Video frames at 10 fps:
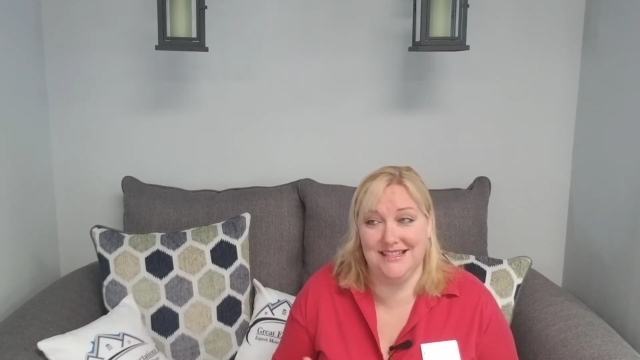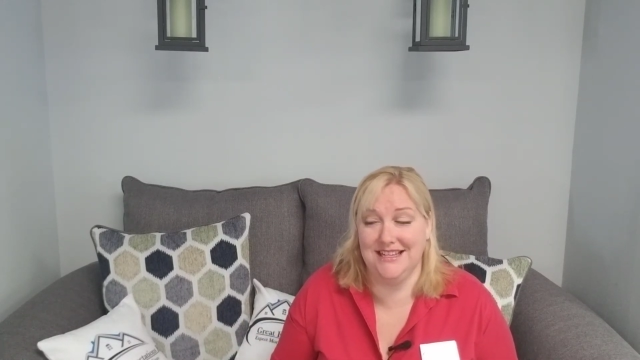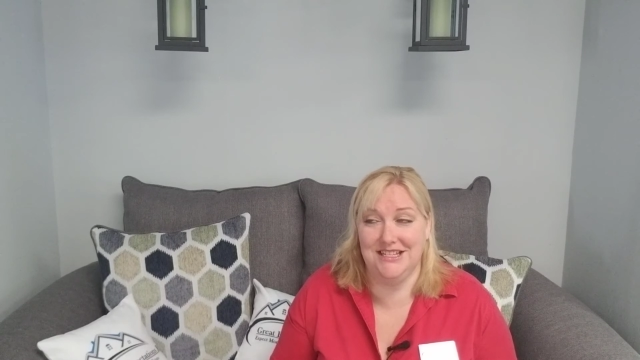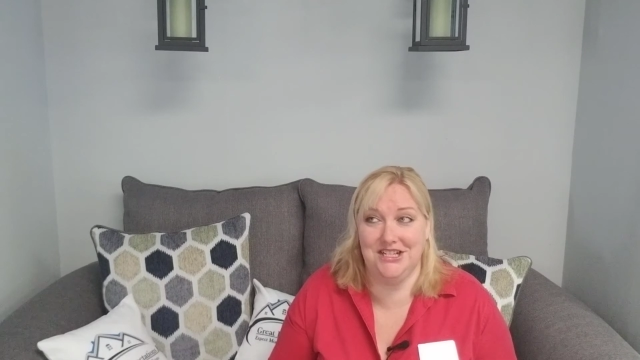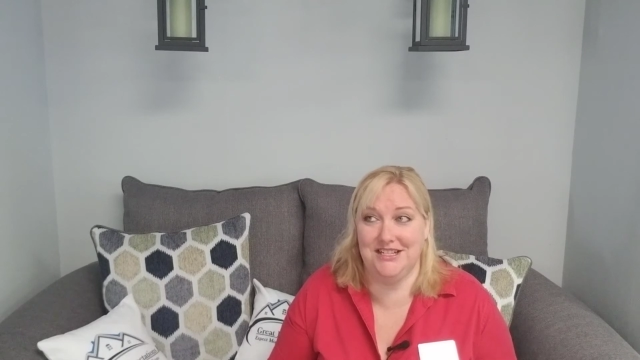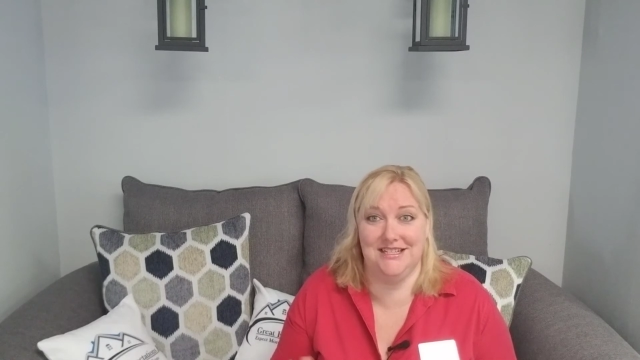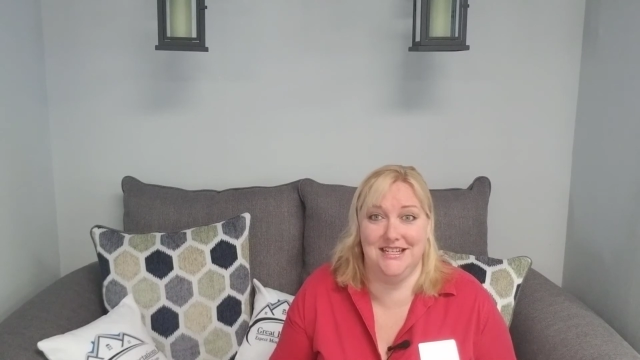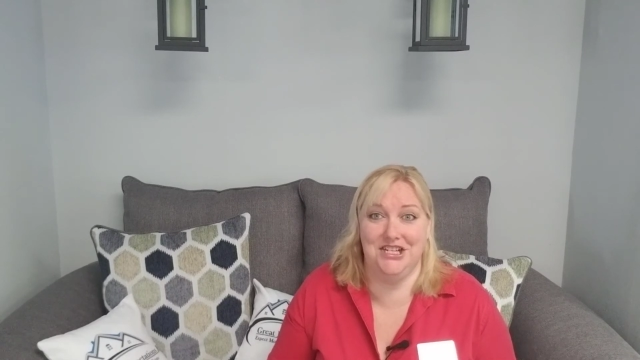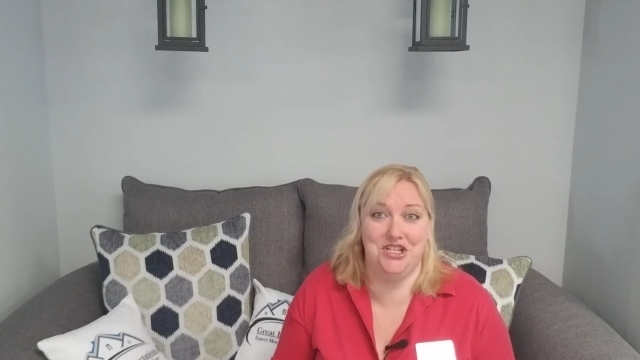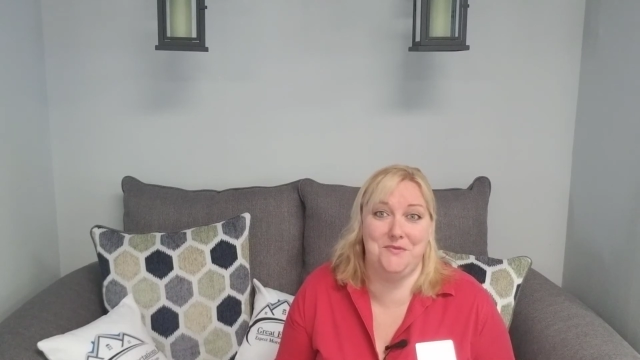it's just
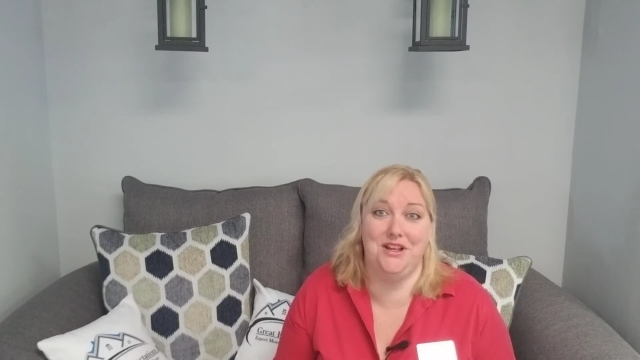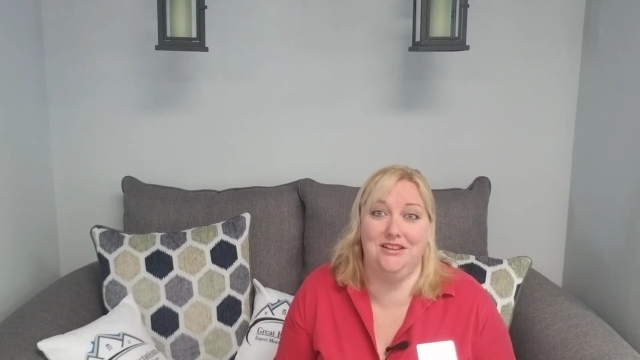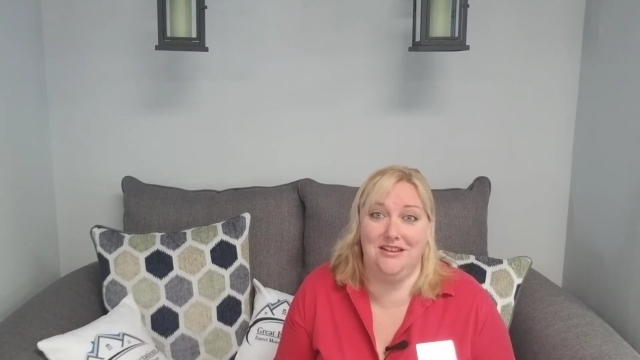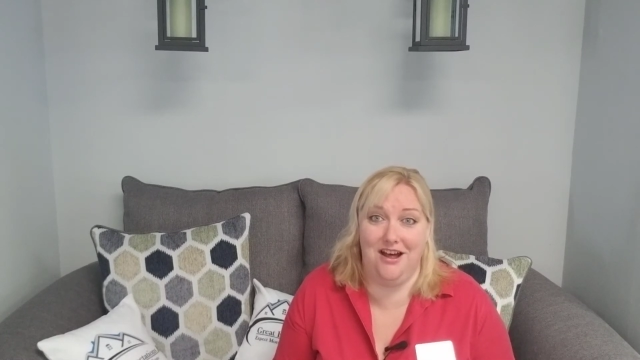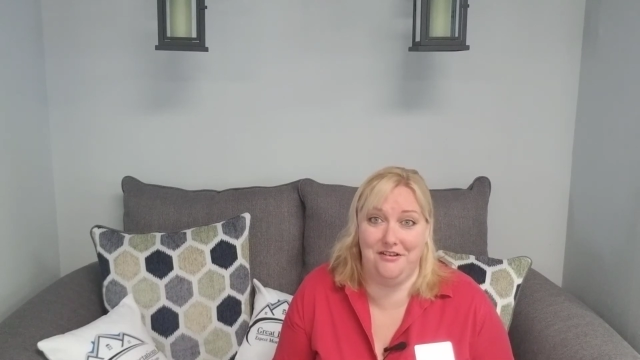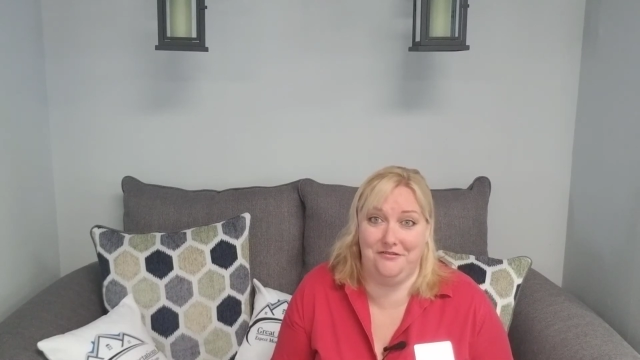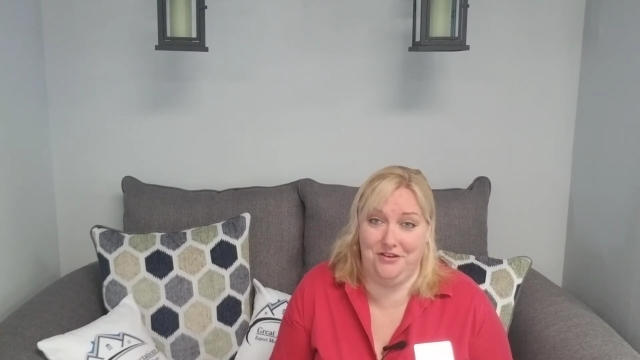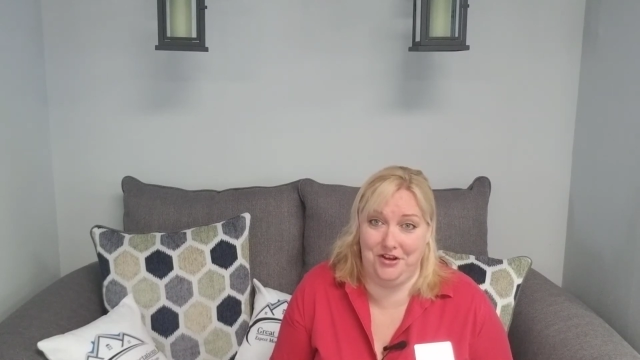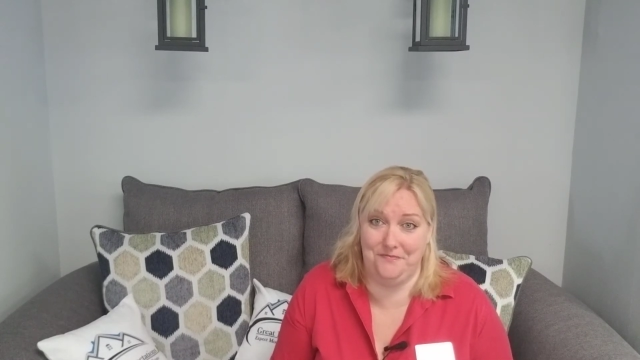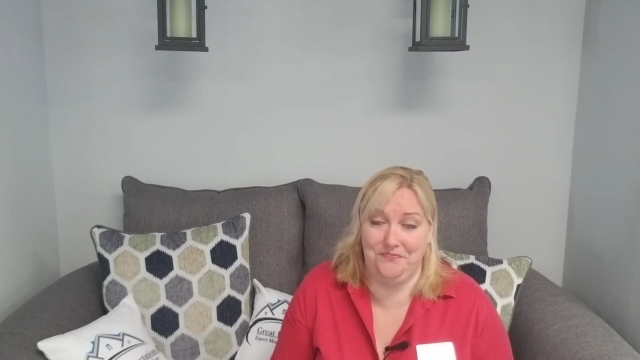it should be a lot of
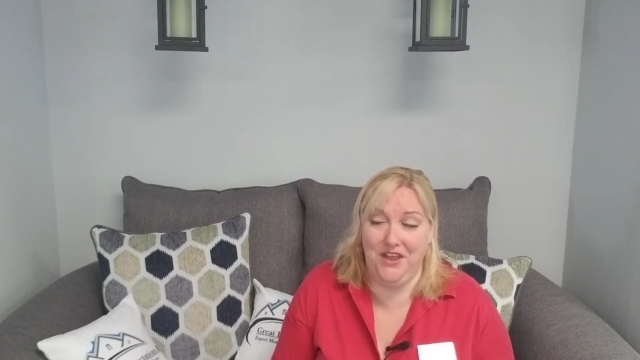fun